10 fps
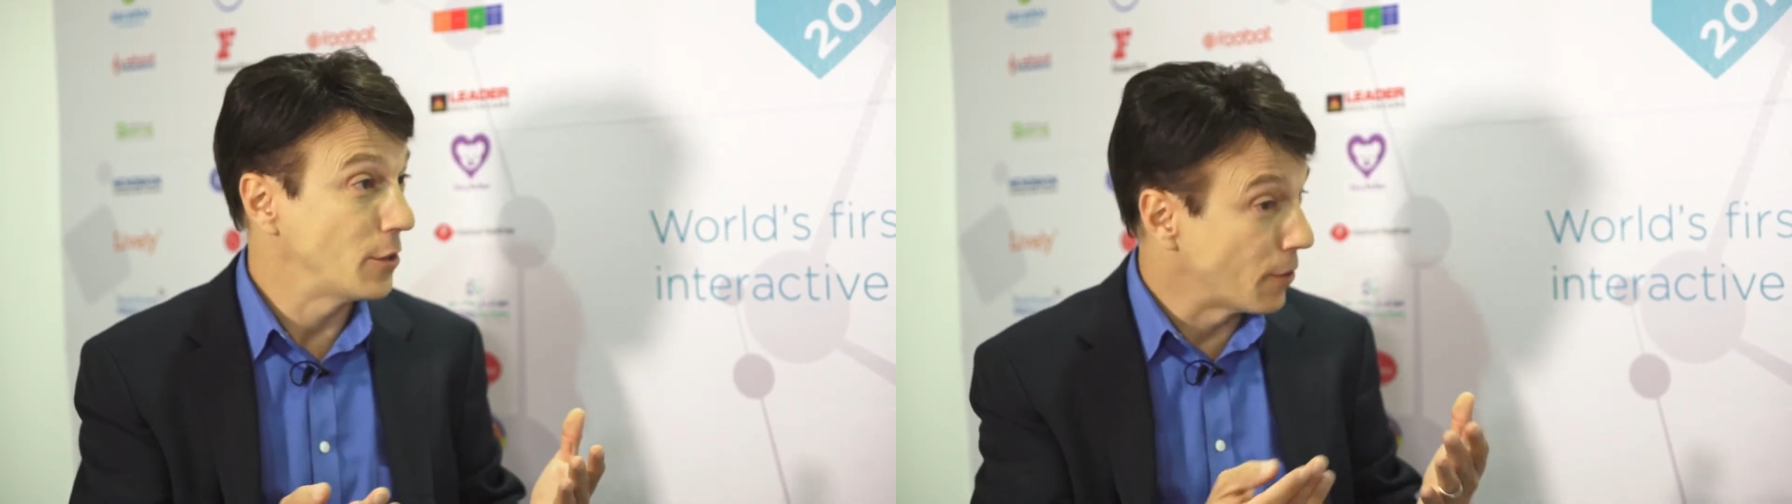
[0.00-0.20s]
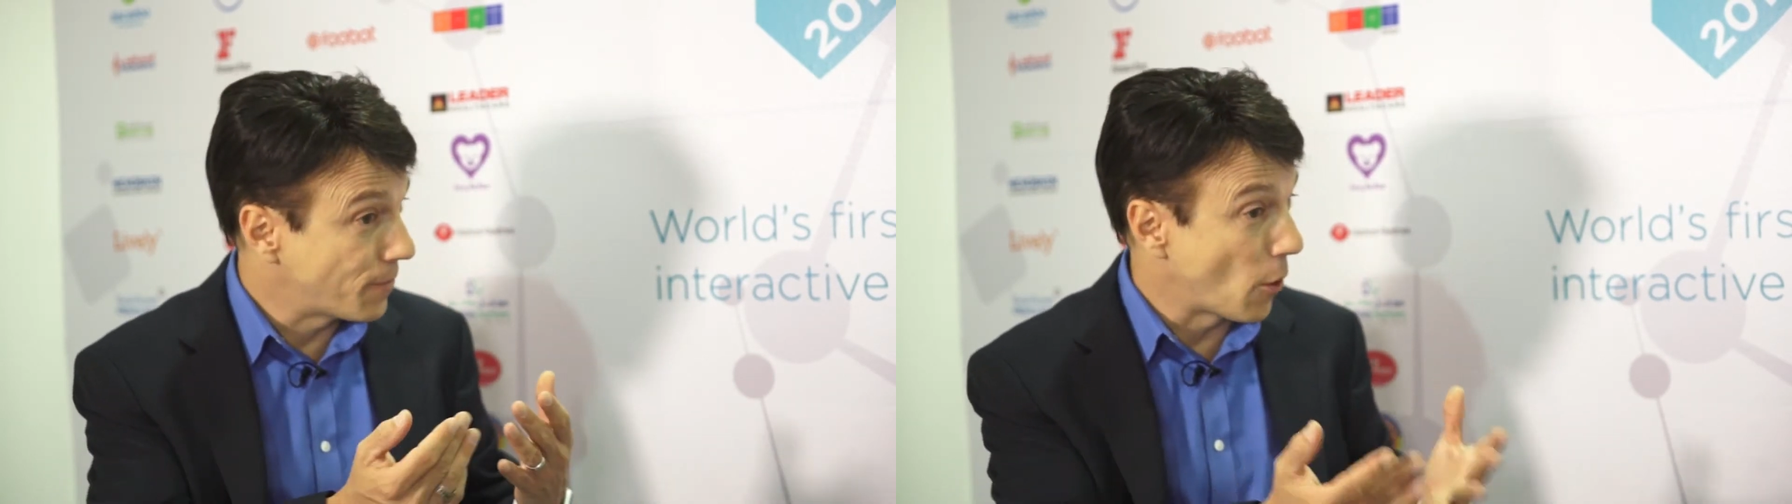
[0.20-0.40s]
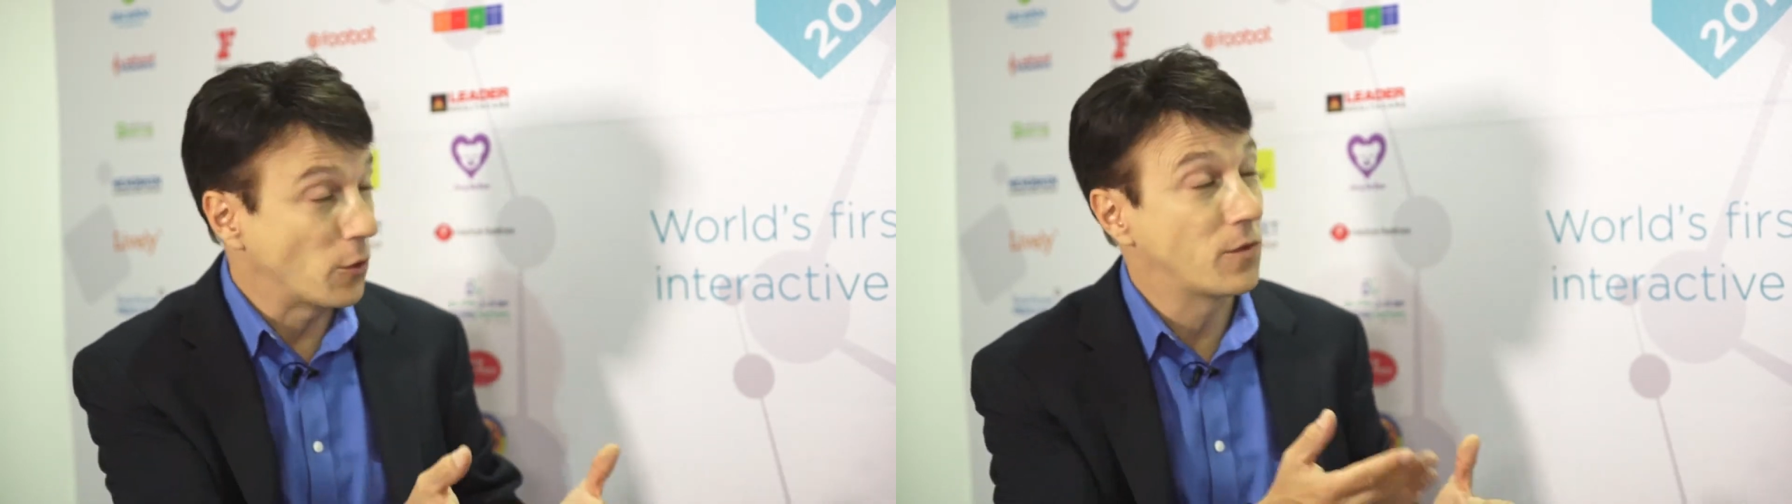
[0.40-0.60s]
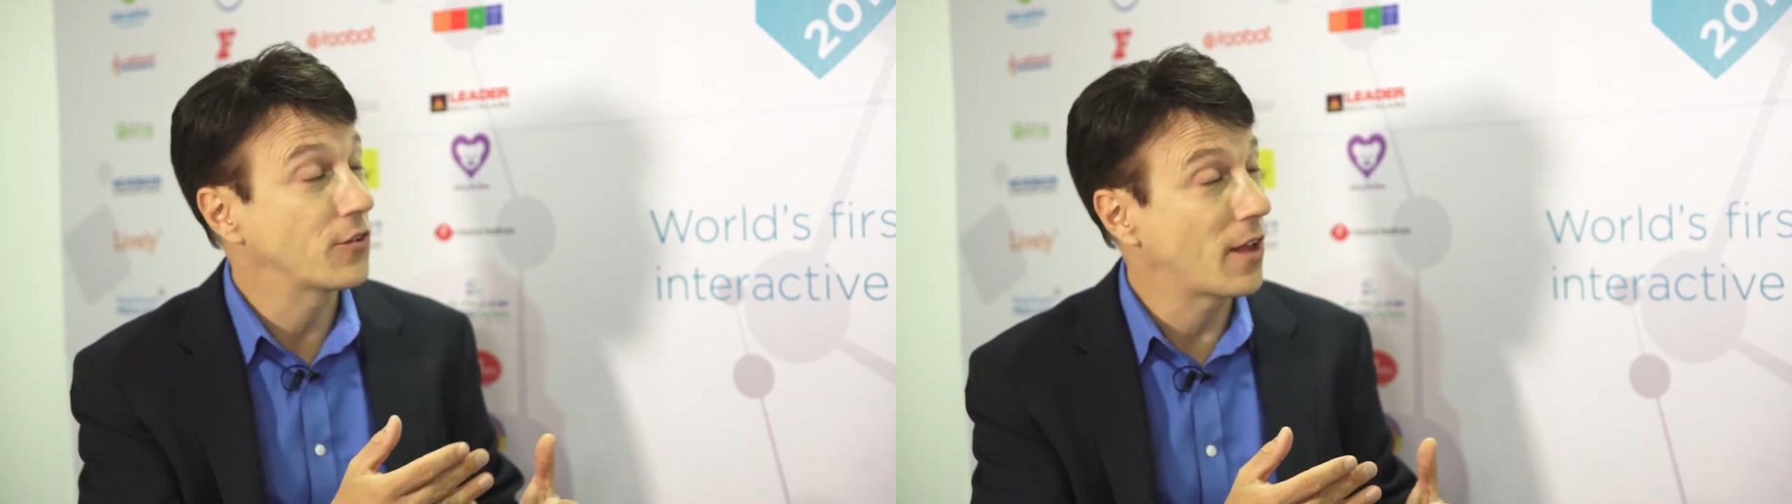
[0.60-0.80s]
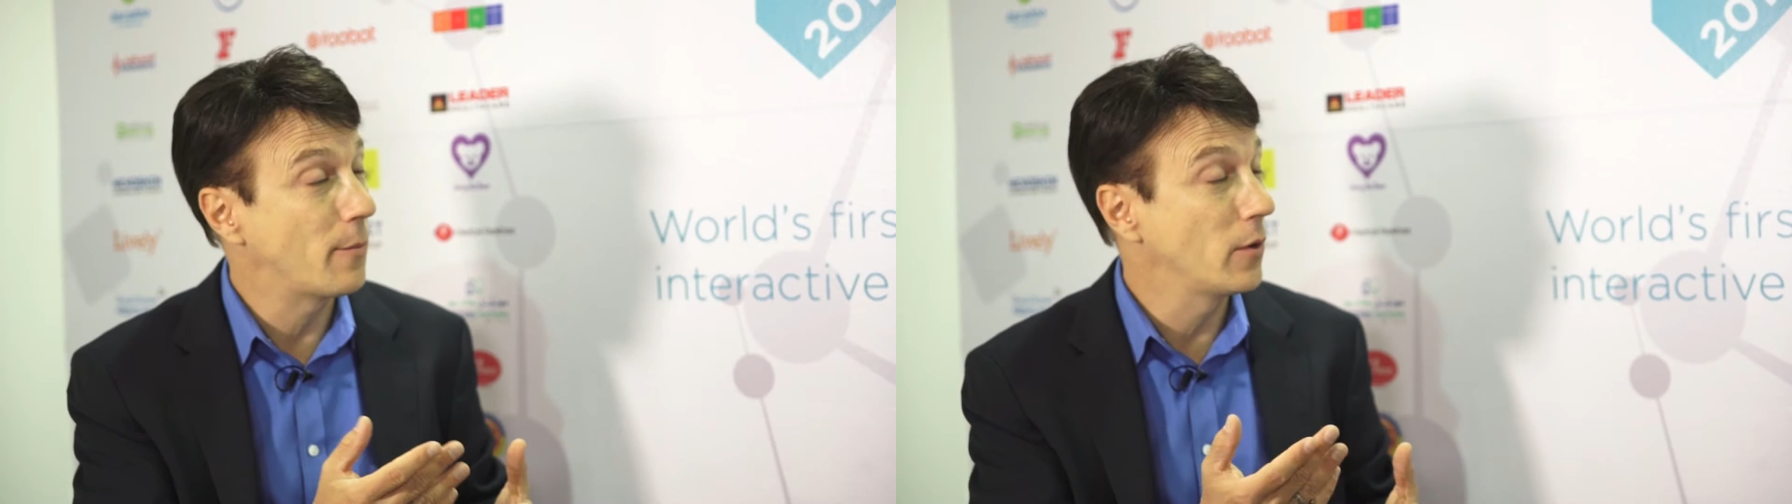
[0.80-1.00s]
Your phone, for
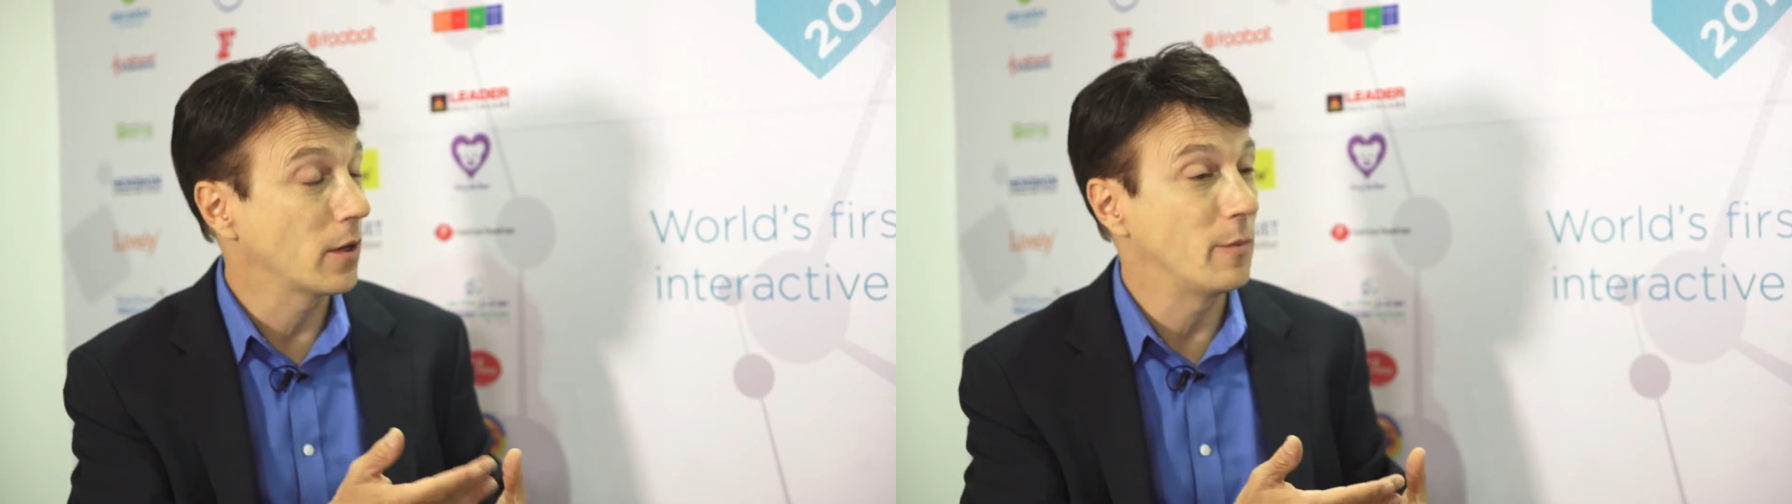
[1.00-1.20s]
example,